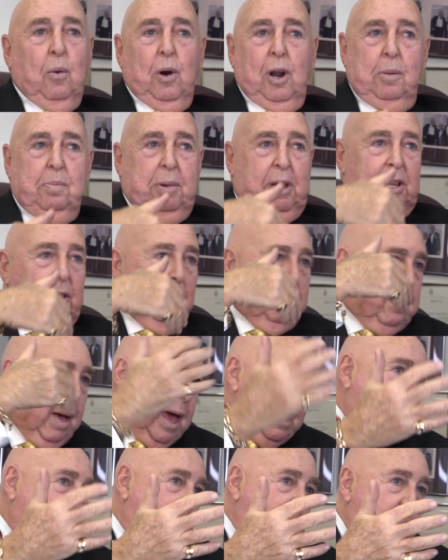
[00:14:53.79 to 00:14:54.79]
want to be in the
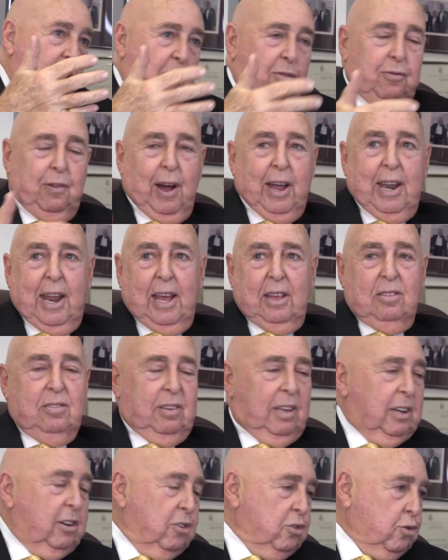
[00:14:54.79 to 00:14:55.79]
banking or
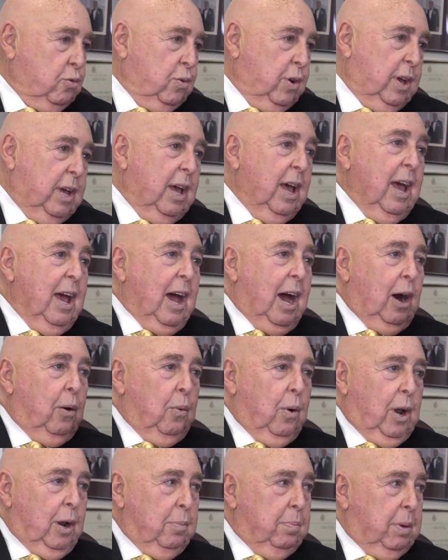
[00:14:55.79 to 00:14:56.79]
finance industry. I
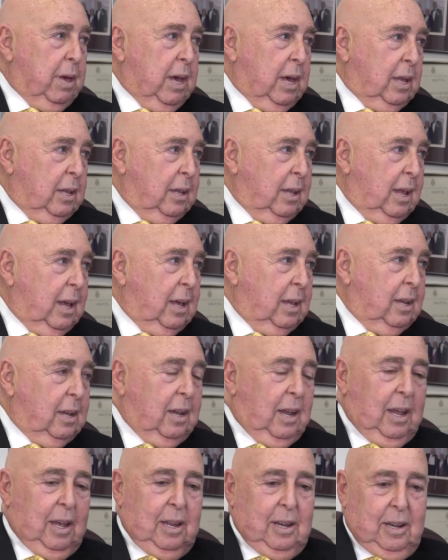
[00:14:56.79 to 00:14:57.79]
want to be
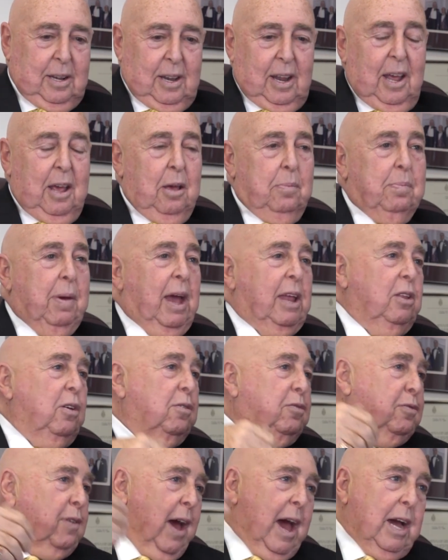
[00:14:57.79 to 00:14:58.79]
in
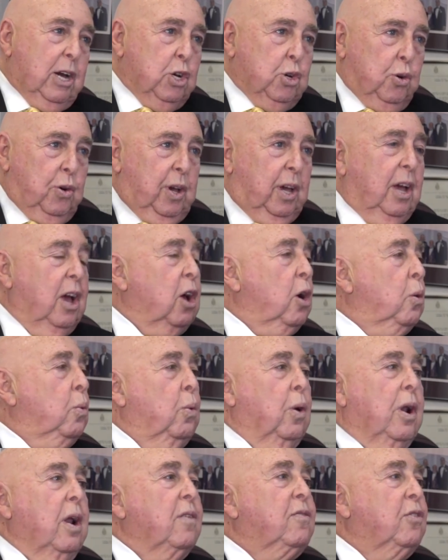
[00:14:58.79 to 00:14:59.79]
manufacturing,
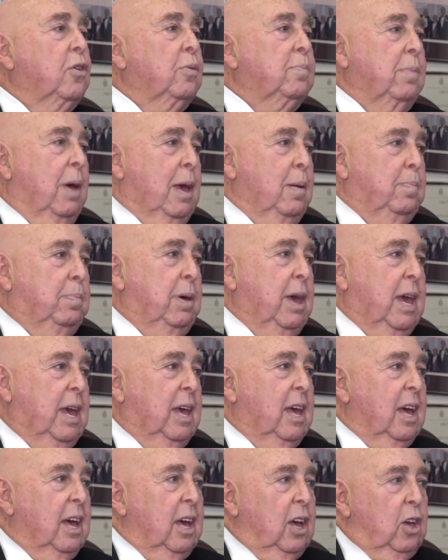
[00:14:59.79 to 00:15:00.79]
whatever it may be.
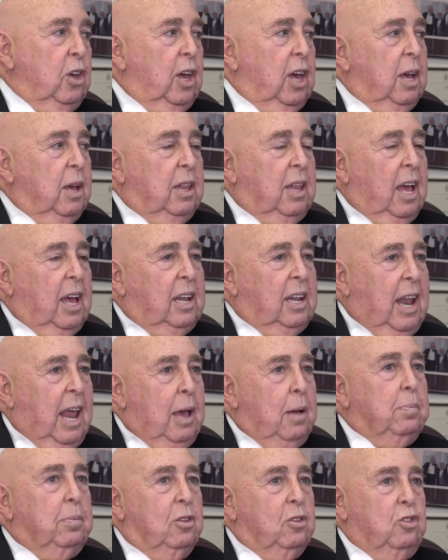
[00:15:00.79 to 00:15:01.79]
Yeah. It
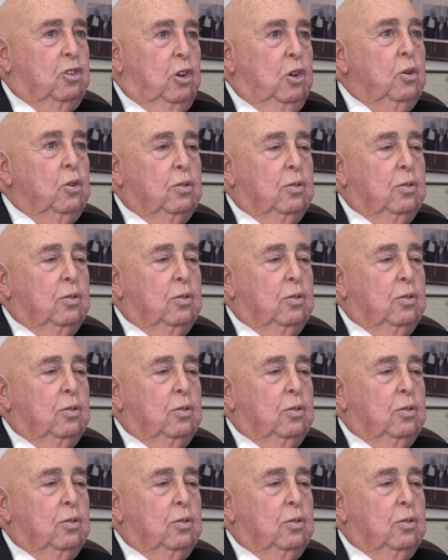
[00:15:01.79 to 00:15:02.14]
enables you